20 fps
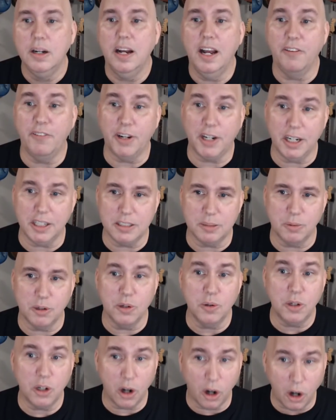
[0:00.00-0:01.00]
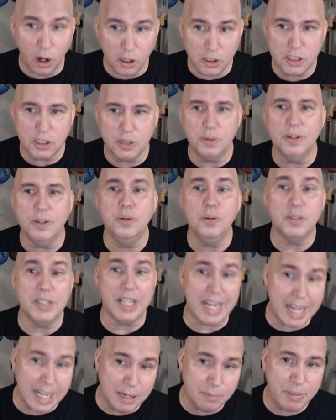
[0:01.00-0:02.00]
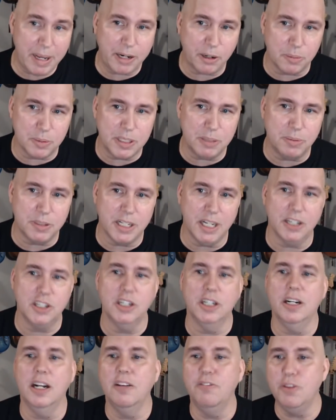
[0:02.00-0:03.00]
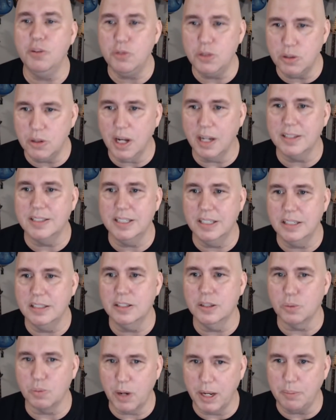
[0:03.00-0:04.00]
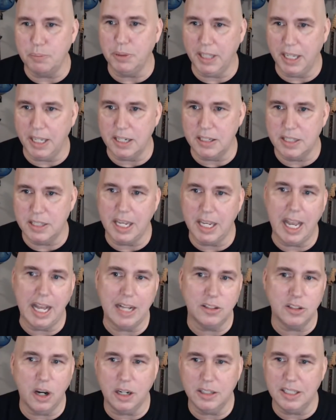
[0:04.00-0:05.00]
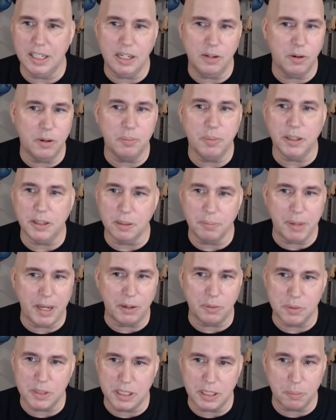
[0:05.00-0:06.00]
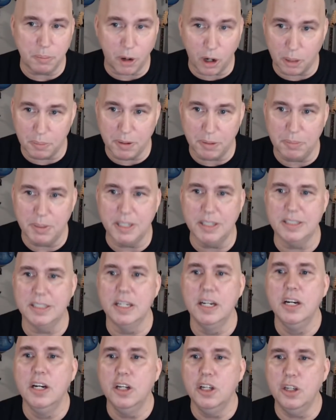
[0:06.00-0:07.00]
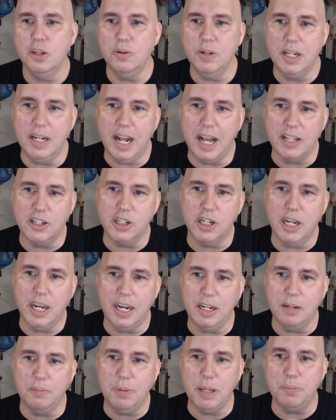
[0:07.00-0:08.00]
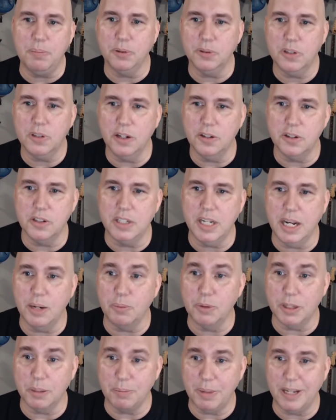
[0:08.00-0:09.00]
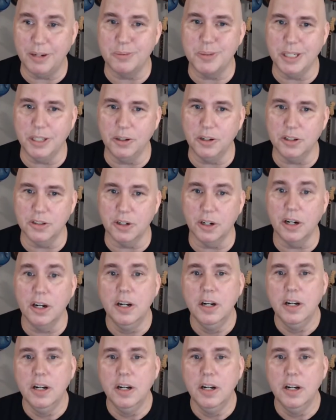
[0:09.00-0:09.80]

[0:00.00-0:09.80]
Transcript: if a customer who calls you who's in bankruptcy protection, if you do not send it to the right place. They can't talk to anyone but the bankruptcy department because you need educated people to understand what the bankruptcy laws are.